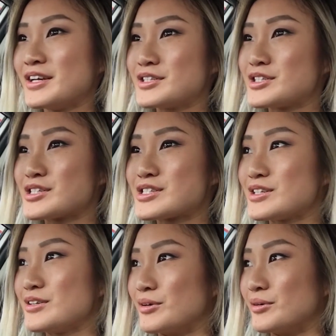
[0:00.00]
just,
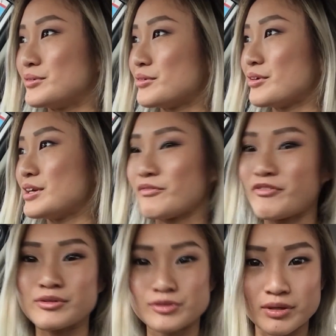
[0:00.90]
you know, it
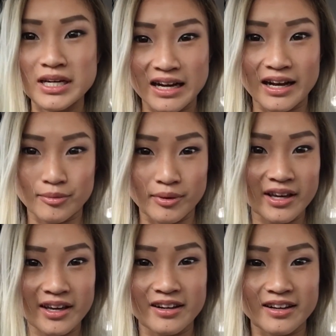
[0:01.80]
feels really
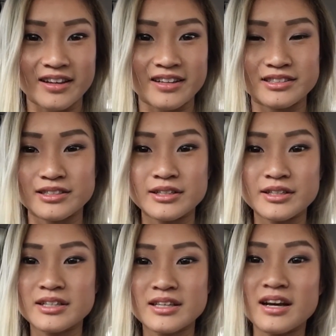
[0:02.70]
lightweight, and
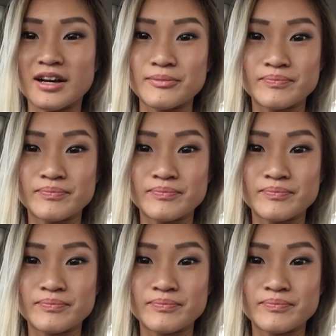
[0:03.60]
yeah,